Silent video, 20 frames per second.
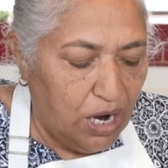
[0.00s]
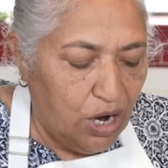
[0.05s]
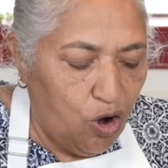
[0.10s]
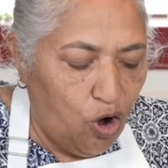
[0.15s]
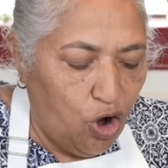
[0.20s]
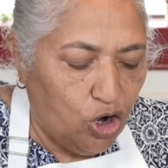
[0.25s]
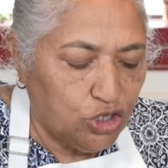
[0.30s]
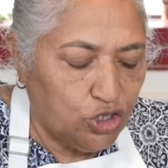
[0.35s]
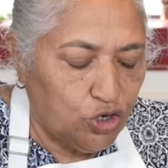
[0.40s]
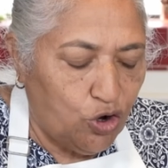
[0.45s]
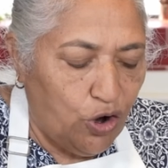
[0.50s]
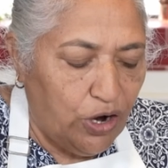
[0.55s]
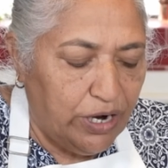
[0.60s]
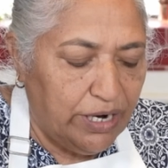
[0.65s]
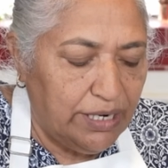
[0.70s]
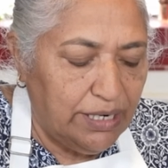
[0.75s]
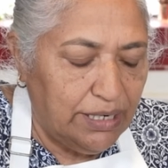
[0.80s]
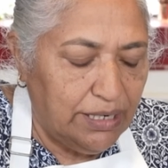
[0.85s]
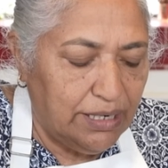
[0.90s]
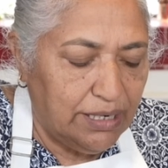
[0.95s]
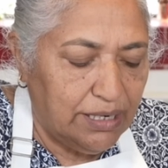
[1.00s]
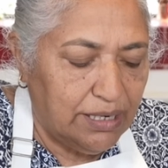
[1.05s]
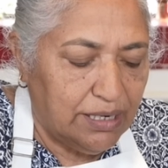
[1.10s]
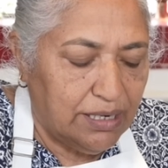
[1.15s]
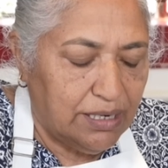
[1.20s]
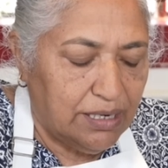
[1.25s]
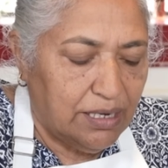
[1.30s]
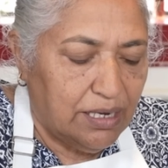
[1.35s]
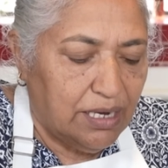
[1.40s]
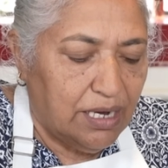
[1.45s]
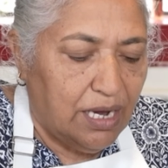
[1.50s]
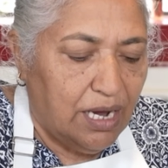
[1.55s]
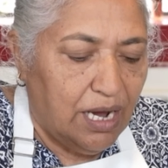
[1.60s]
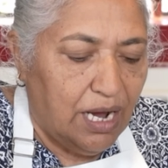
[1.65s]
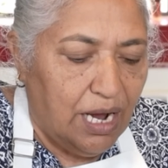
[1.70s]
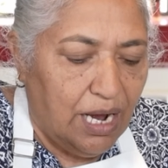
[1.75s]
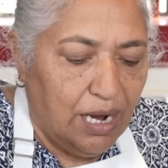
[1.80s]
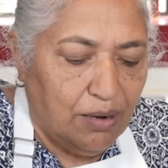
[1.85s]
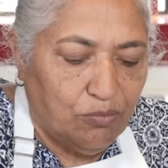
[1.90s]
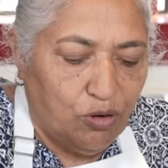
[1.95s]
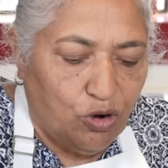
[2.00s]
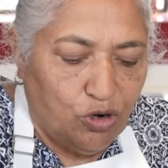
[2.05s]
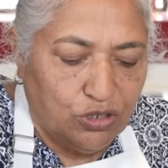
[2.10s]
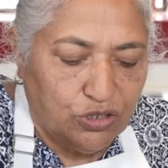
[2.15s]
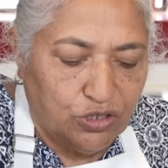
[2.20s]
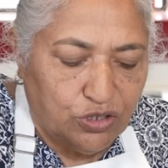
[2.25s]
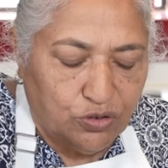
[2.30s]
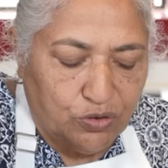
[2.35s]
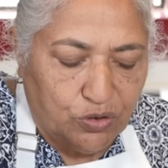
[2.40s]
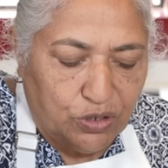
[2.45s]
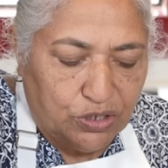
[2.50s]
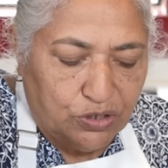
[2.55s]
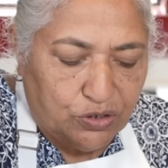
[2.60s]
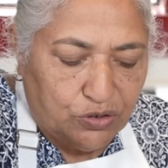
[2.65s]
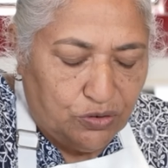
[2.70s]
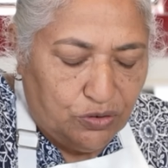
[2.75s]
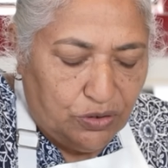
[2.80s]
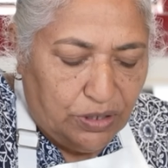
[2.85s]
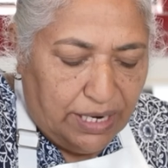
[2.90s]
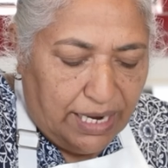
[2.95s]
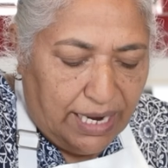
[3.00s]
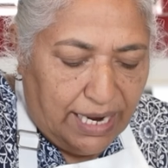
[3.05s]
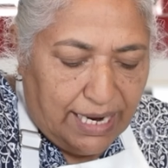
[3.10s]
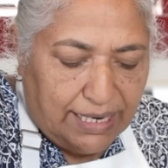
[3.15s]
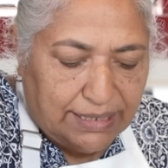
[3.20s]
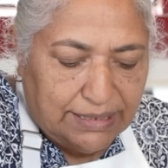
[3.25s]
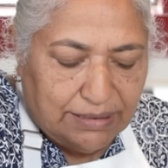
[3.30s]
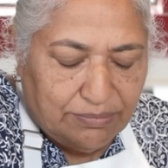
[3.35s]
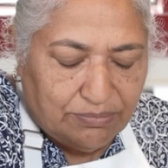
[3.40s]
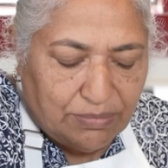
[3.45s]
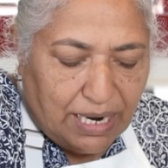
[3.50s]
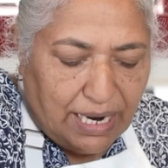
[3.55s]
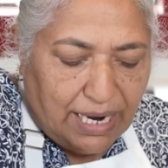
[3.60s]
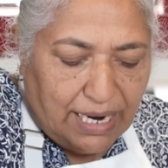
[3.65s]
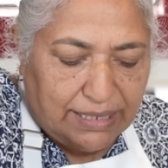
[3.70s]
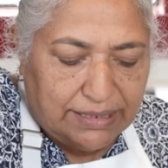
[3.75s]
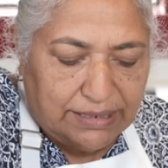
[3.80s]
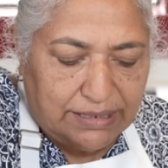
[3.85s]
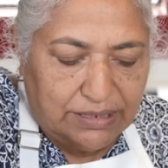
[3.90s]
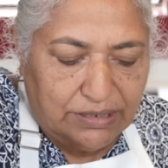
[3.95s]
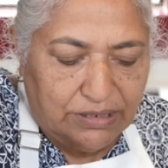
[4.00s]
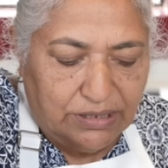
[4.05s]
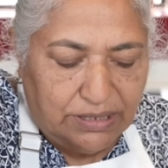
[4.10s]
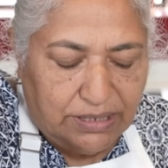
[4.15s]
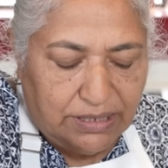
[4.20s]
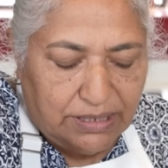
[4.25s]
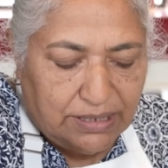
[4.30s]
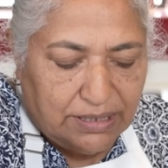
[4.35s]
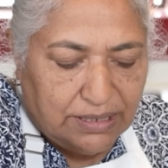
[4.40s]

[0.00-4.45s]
hot oil, I'm also going to add in my onions